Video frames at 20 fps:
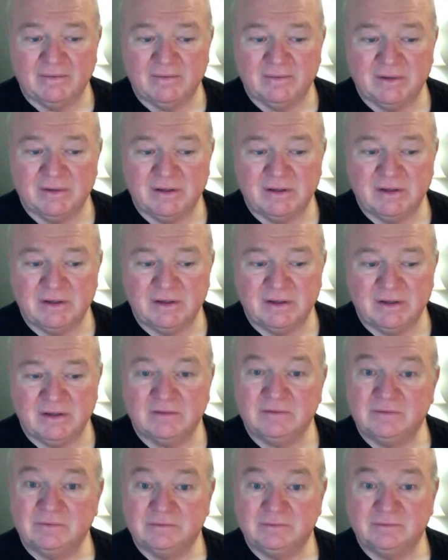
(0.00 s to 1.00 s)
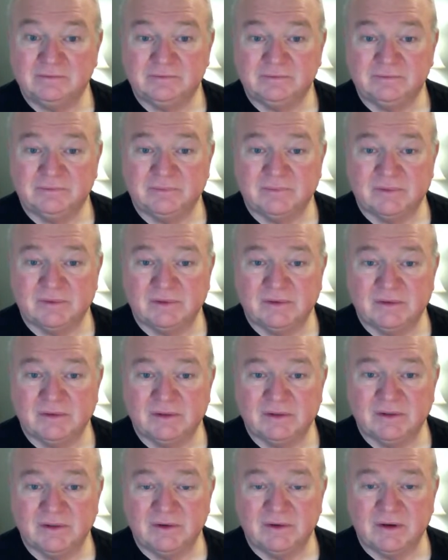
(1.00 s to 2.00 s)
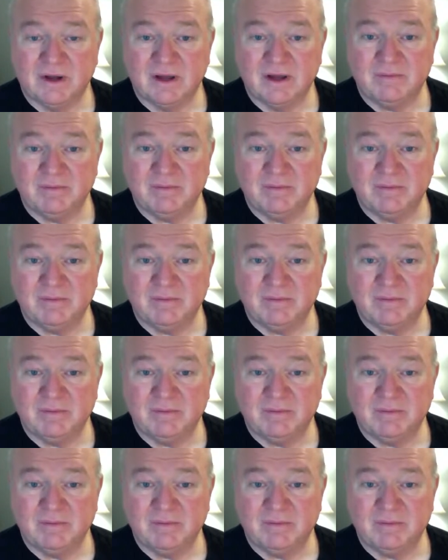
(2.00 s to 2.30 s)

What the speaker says: the your AP